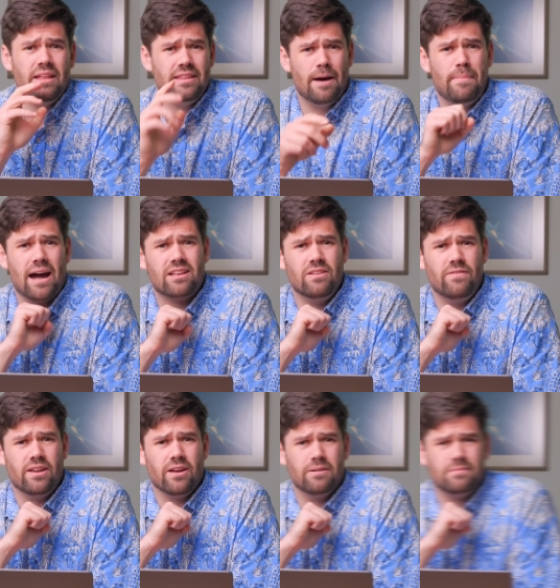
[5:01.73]
Now back to the
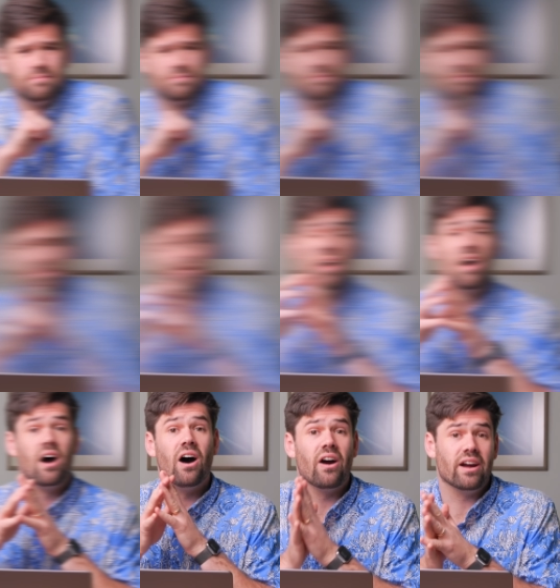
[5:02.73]
video.
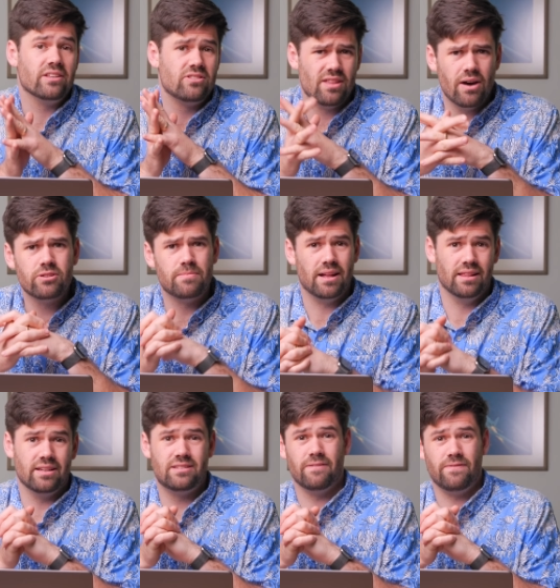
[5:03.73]
All right, so that was my
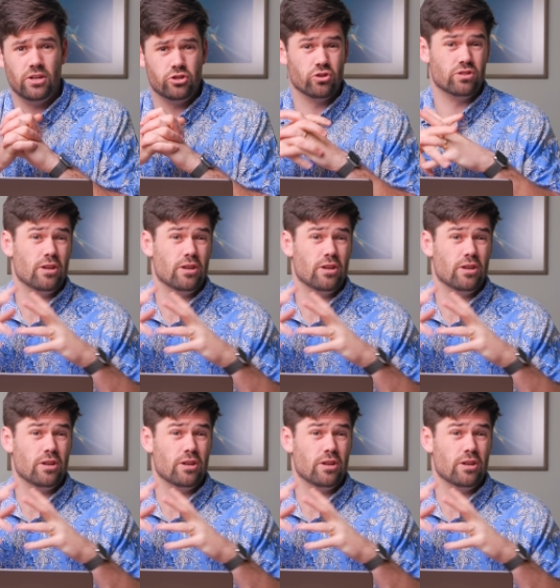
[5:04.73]
list of features